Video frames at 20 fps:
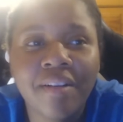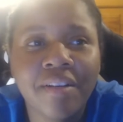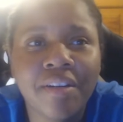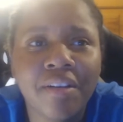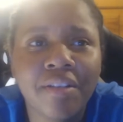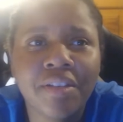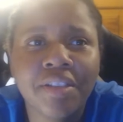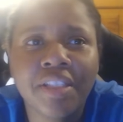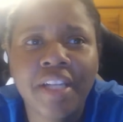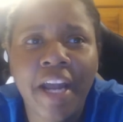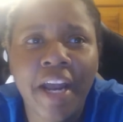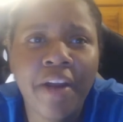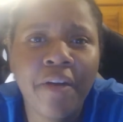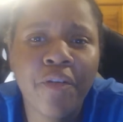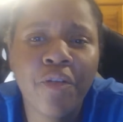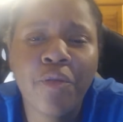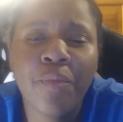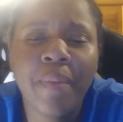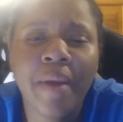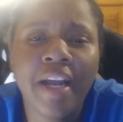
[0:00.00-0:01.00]
Crochet
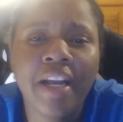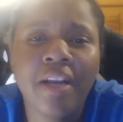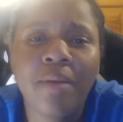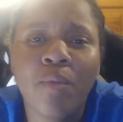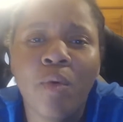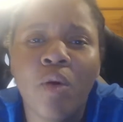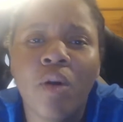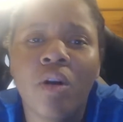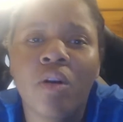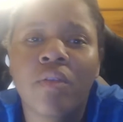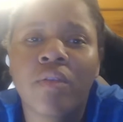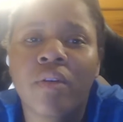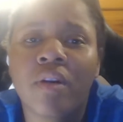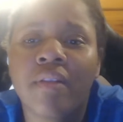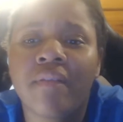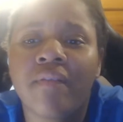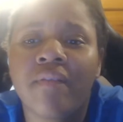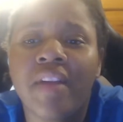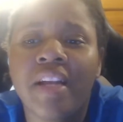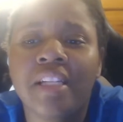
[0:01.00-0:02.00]
group anymore over
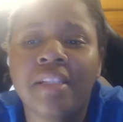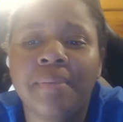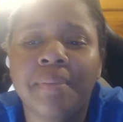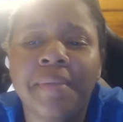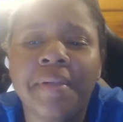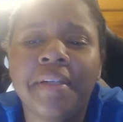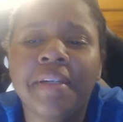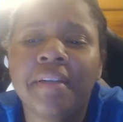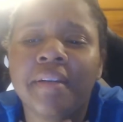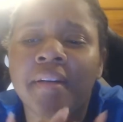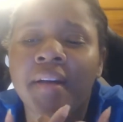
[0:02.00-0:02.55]
on Facebook.